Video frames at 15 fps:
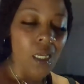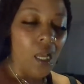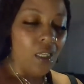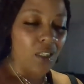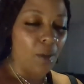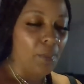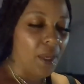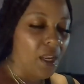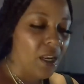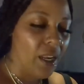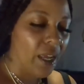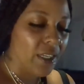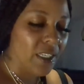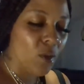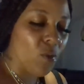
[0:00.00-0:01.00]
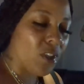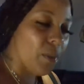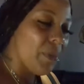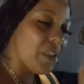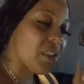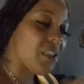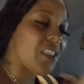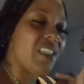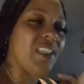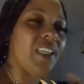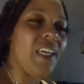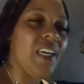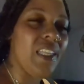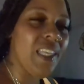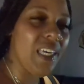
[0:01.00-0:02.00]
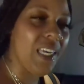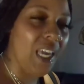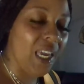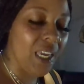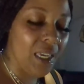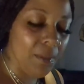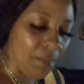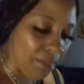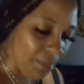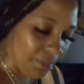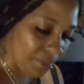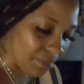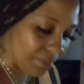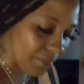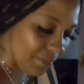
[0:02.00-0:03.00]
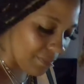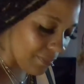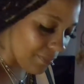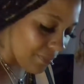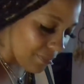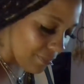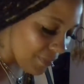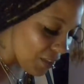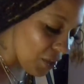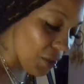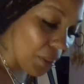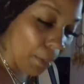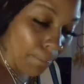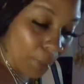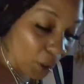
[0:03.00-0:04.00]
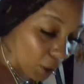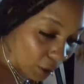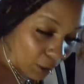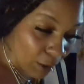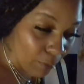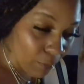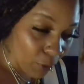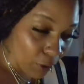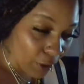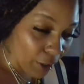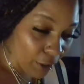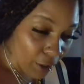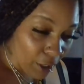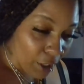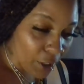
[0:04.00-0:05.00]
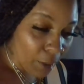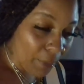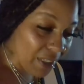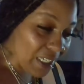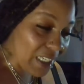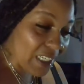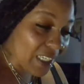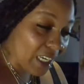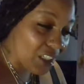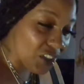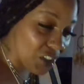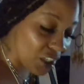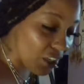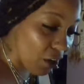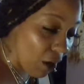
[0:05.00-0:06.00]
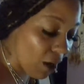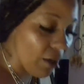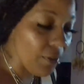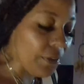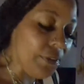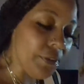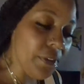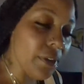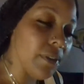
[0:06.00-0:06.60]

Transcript: So I'm getting that someone's about to slay the game. You're the bomb, or you're about to set shit off